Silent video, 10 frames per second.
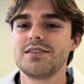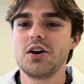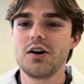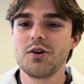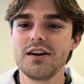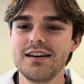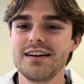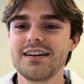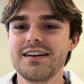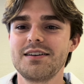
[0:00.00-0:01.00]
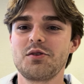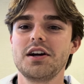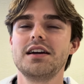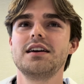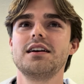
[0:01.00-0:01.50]
All right, I got it
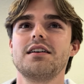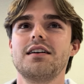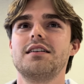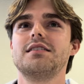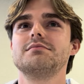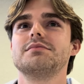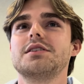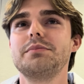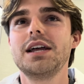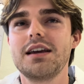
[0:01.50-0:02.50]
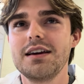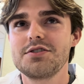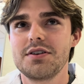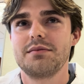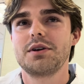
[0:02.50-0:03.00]
right here. The
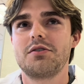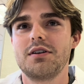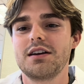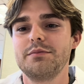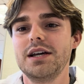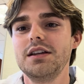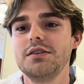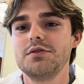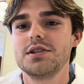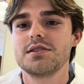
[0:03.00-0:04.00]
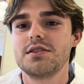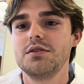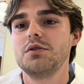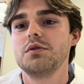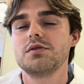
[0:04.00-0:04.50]
medication I'm going to recommend you, just
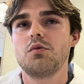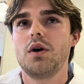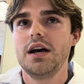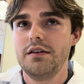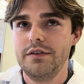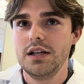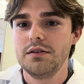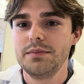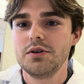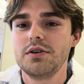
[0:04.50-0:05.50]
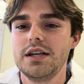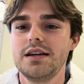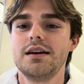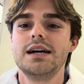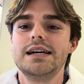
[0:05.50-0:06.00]
due to its wide
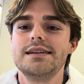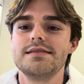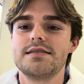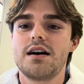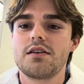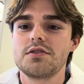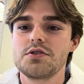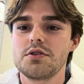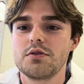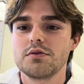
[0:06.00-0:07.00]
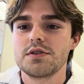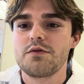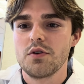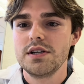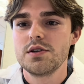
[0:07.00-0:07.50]
availability, is Dr. Scholl's
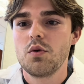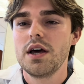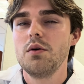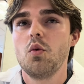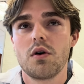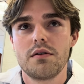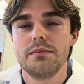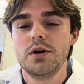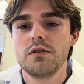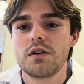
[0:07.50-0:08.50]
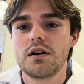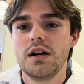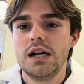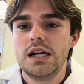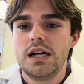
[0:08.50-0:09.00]
Freeze Away Wart Remover.
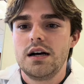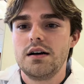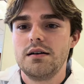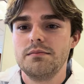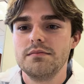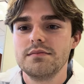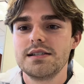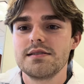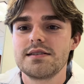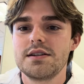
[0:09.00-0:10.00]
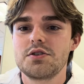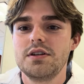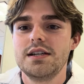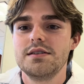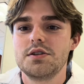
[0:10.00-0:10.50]
This
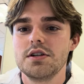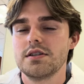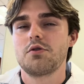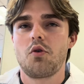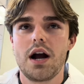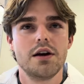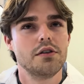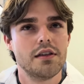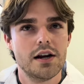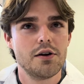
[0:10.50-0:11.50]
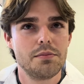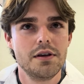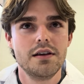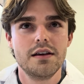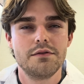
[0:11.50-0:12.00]
essentially is just
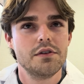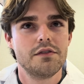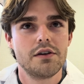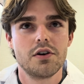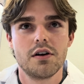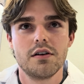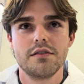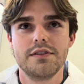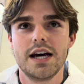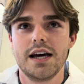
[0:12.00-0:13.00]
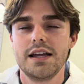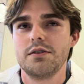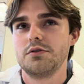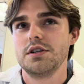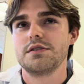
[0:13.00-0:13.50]
cryotherapy. If you've ever heard of that,
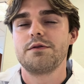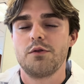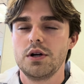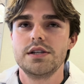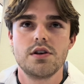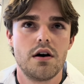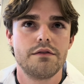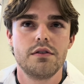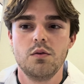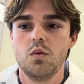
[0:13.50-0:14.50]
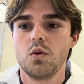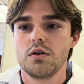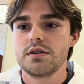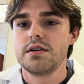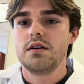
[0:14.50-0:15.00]
it'll just freeze off the
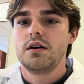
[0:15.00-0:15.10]
wart